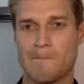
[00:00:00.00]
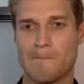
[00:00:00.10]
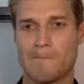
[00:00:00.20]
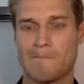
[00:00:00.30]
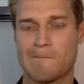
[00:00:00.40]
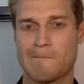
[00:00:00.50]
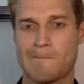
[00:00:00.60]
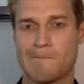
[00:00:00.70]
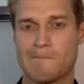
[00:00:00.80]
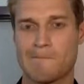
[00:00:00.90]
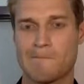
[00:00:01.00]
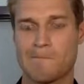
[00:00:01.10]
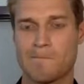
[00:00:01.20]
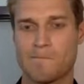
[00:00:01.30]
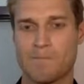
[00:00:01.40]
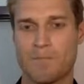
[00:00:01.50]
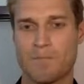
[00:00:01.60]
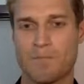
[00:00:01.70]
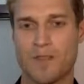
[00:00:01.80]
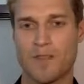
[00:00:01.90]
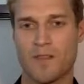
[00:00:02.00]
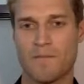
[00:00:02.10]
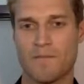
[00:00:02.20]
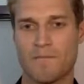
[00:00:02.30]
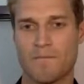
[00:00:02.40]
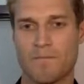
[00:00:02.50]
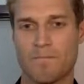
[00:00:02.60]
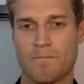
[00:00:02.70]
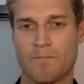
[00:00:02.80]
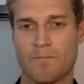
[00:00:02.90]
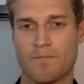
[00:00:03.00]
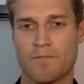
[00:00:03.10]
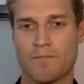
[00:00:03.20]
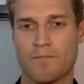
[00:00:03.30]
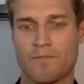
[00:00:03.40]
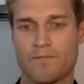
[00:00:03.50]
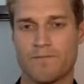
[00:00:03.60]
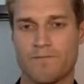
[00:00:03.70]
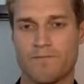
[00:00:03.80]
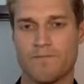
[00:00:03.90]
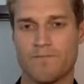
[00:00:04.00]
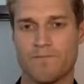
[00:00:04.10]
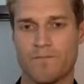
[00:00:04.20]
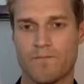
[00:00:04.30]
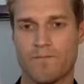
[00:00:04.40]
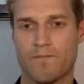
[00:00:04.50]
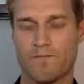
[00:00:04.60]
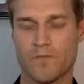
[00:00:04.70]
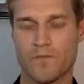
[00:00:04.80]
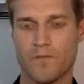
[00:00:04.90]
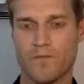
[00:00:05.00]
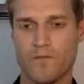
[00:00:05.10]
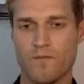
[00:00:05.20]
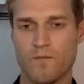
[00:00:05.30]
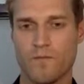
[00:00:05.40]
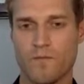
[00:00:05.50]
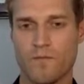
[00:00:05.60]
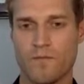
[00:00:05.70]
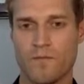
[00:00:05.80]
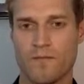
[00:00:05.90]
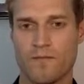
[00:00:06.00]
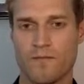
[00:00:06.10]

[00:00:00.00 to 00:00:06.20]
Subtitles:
No words are spoken by the person on screen.